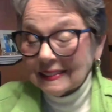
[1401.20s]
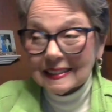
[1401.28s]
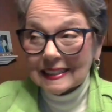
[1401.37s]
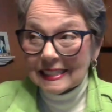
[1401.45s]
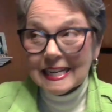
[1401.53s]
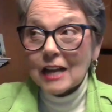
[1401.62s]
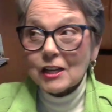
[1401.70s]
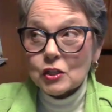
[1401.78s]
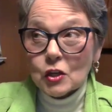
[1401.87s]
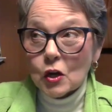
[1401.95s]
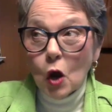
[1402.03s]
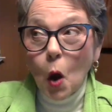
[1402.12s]
It's not
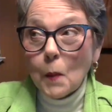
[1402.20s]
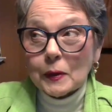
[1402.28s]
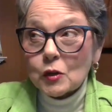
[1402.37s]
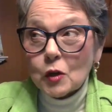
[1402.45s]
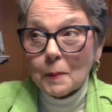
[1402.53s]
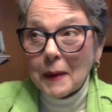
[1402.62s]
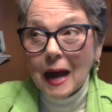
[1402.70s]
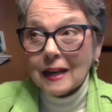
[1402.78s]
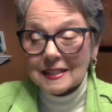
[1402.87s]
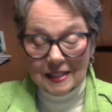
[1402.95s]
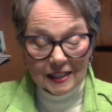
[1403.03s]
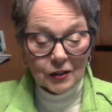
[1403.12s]
open door
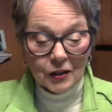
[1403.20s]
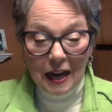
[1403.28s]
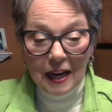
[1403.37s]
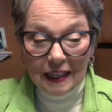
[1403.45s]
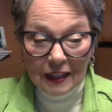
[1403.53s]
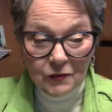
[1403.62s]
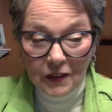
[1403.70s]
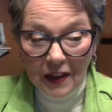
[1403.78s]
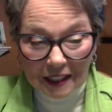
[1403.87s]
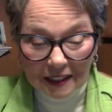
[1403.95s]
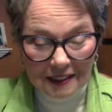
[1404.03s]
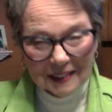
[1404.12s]
policy. You kind of get
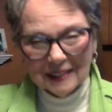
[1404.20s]
vetted.